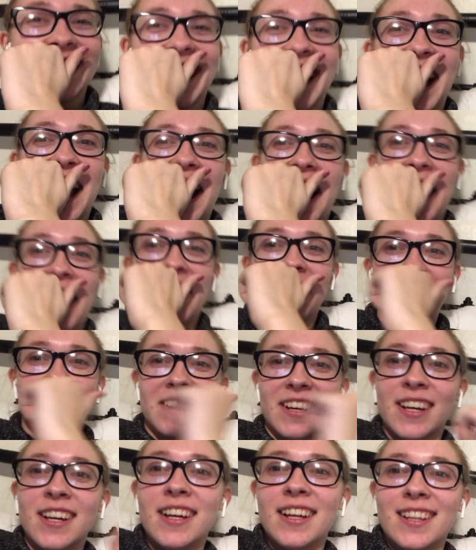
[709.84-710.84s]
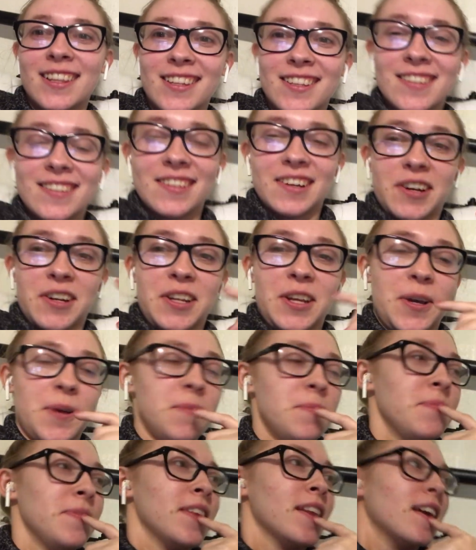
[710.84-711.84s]
to have
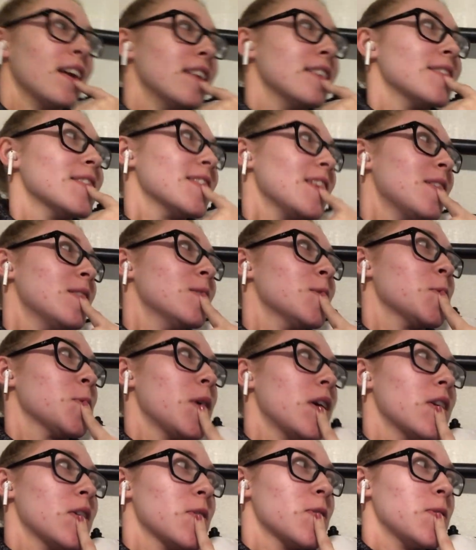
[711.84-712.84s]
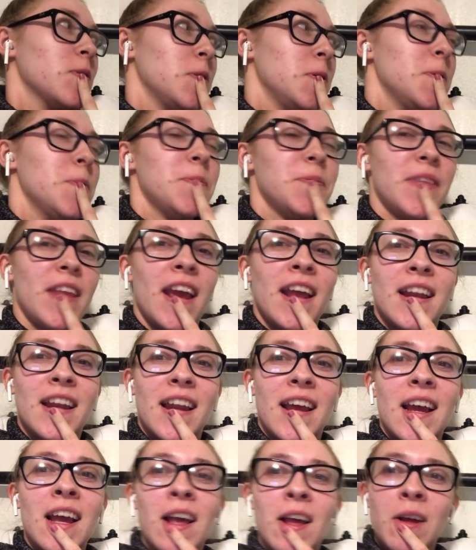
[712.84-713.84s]
lasagna. So that was wonderful. And
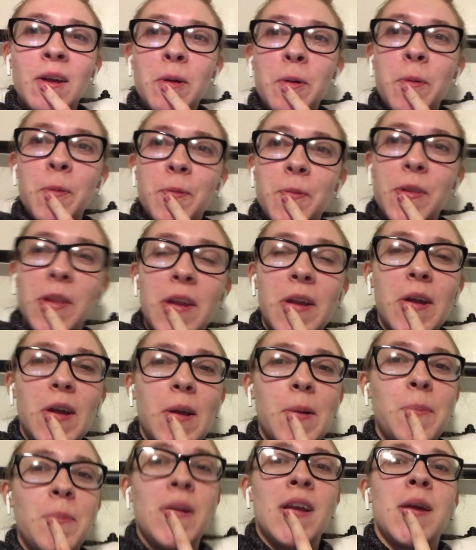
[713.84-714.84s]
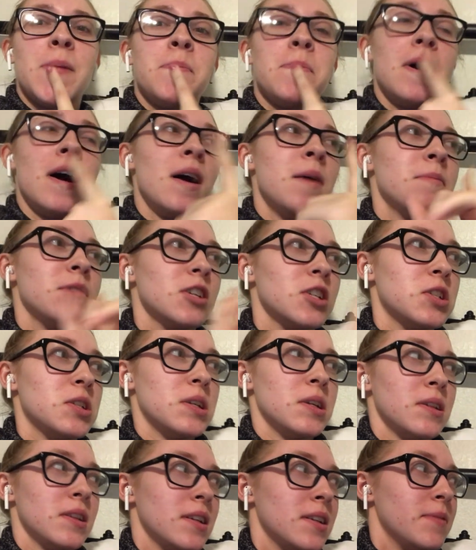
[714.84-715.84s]
now, me and mom are
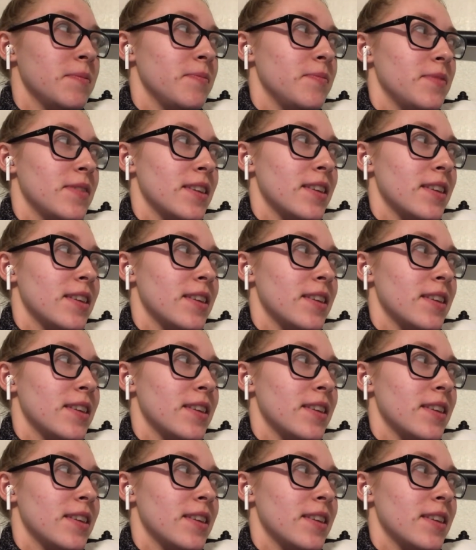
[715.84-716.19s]
chilling